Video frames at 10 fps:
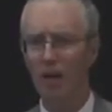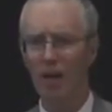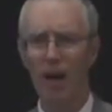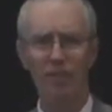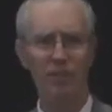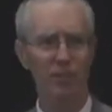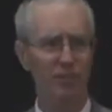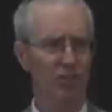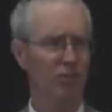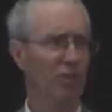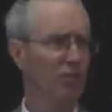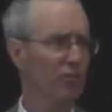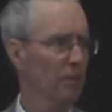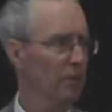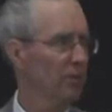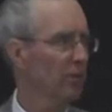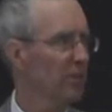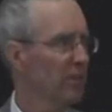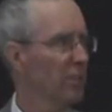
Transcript: Obviously, if you install something, it's going to need